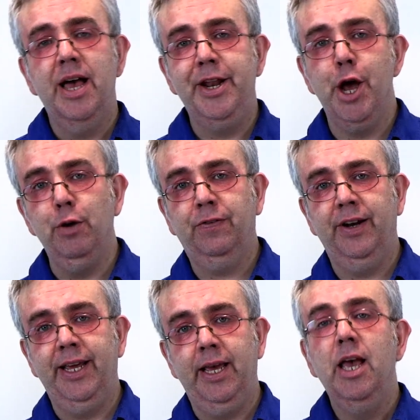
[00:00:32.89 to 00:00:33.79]
and
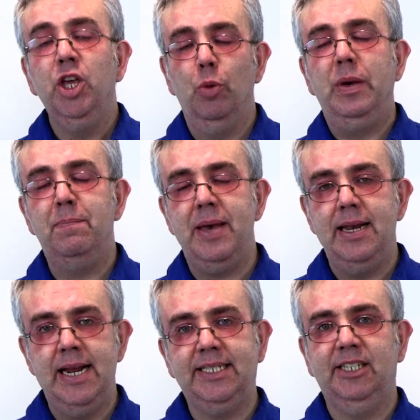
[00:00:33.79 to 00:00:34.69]
hopefully you'll be a
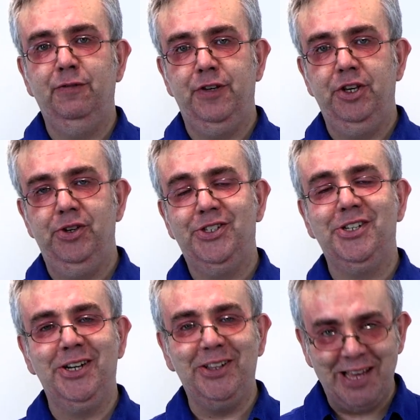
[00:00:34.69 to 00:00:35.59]
bit less
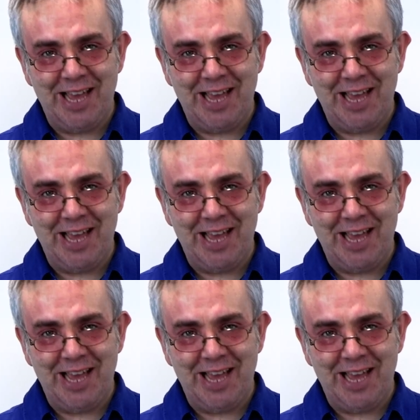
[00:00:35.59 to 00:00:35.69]
confused at